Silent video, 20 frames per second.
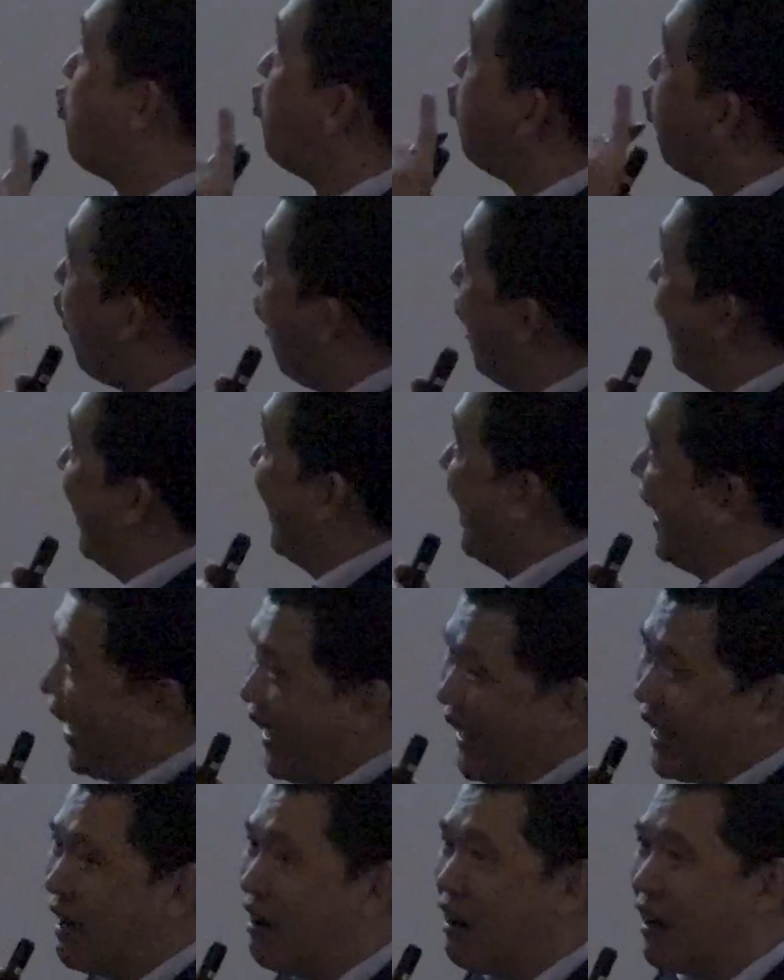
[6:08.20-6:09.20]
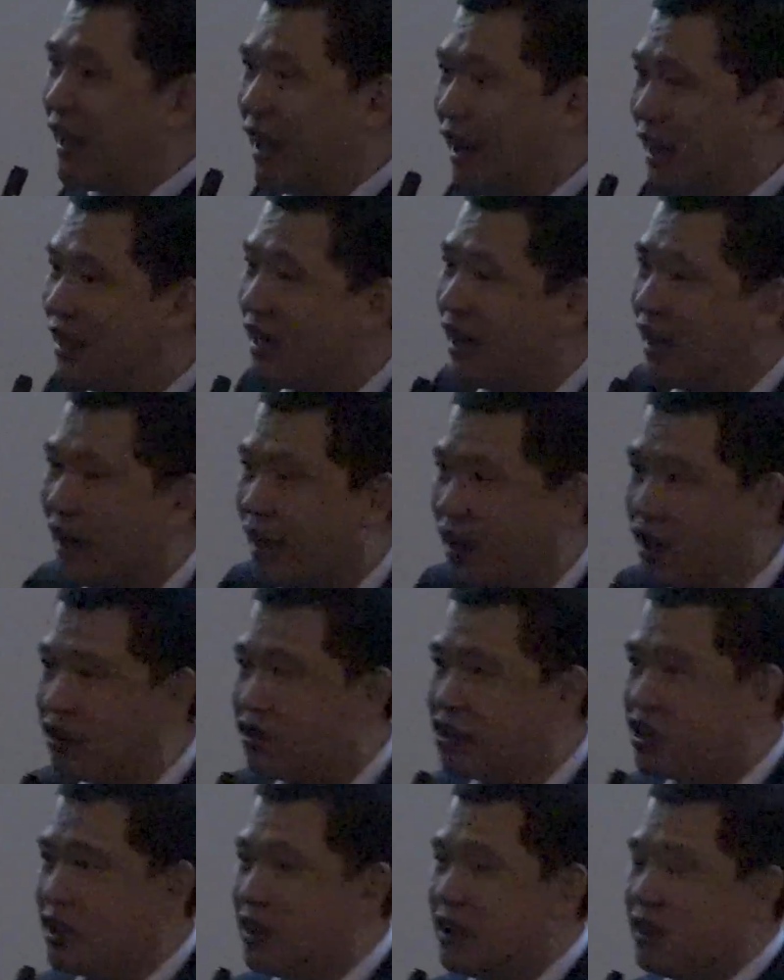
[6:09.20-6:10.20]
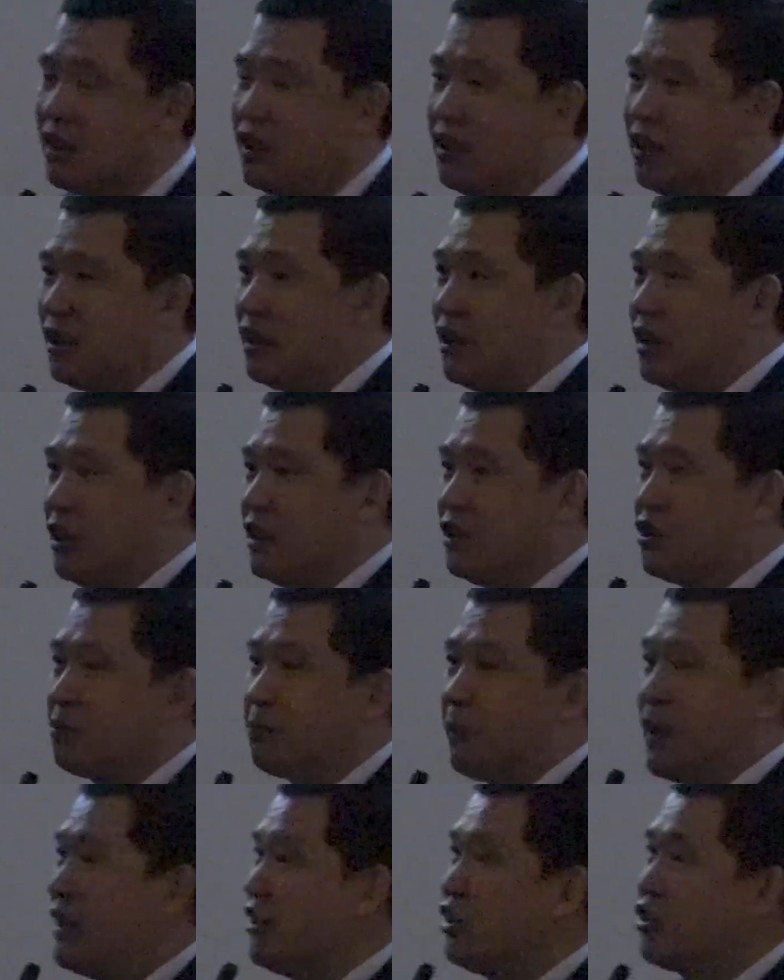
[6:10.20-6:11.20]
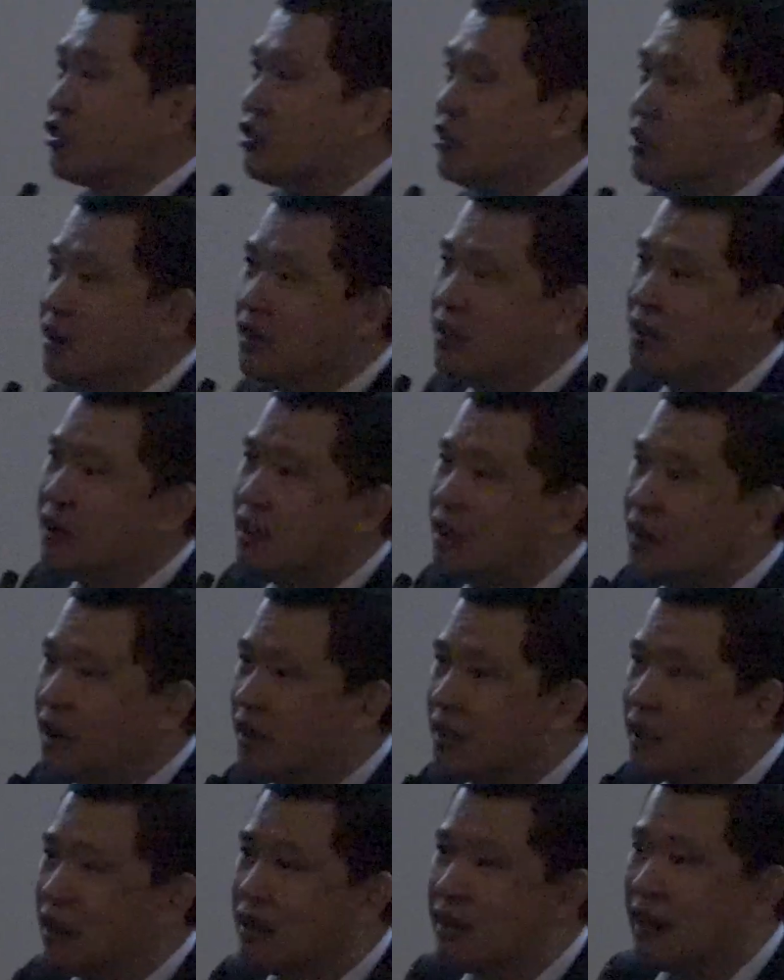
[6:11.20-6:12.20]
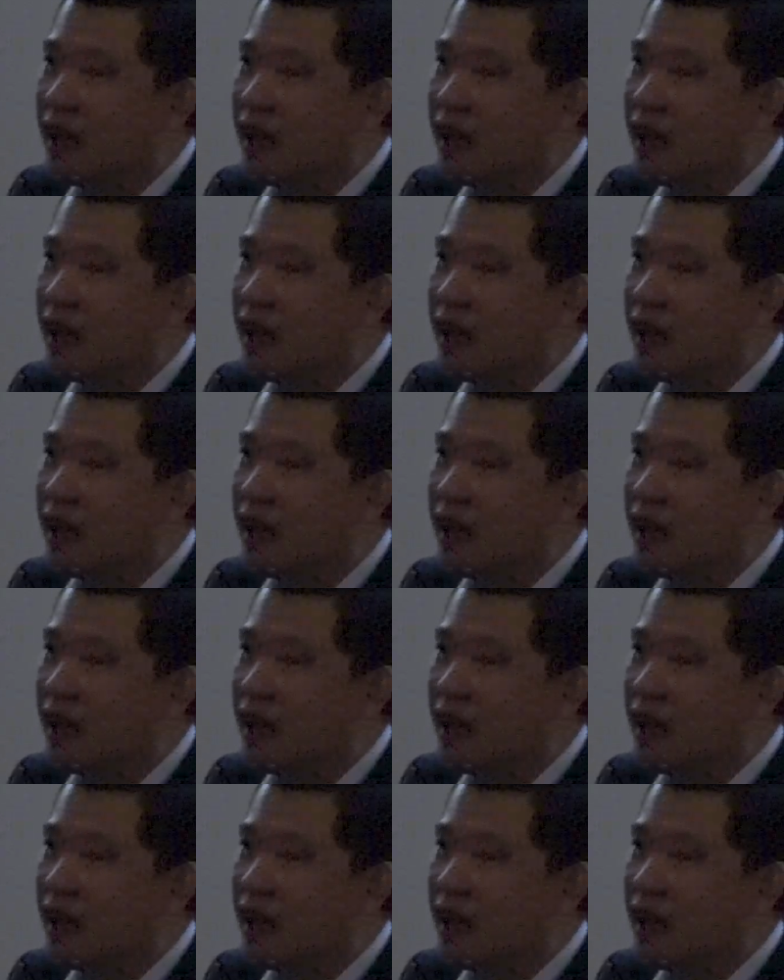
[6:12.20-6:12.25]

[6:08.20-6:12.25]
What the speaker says: why AI and IoT is being go